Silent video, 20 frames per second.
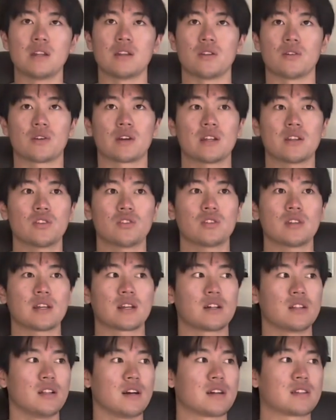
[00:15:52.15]
and you're kind of just like
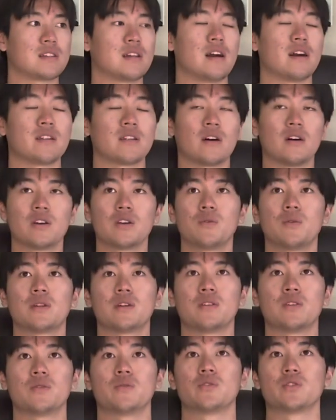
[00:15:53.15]
clocked out, and all you want
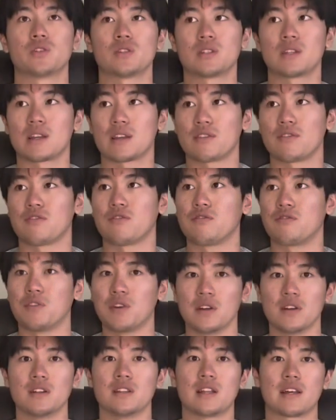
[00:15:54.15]
to do is just like
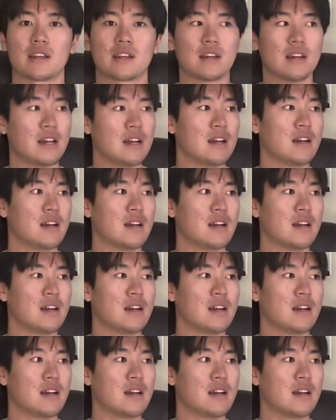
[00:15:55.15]
feel like